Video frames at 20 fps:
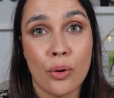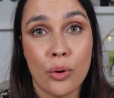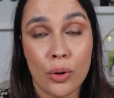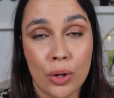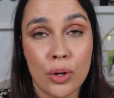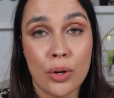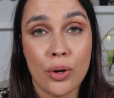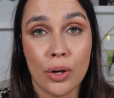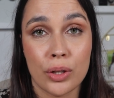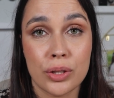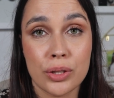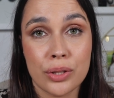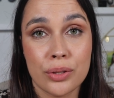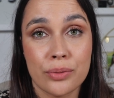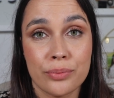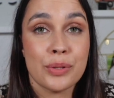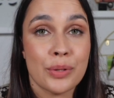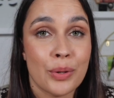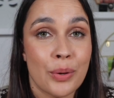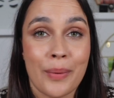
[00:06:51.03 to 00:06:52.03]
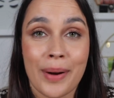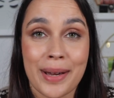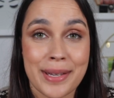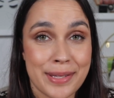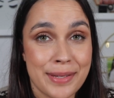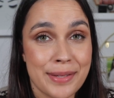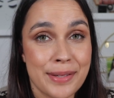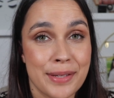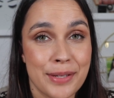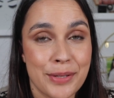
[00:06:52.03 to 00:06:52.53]
or not. So I
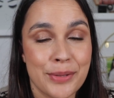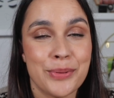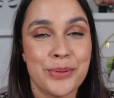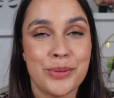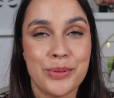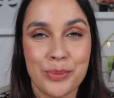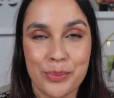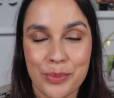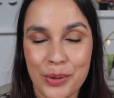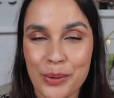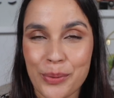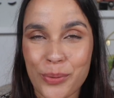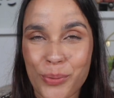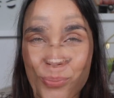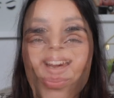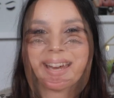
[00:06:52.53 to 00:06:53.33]
see you tomorrow.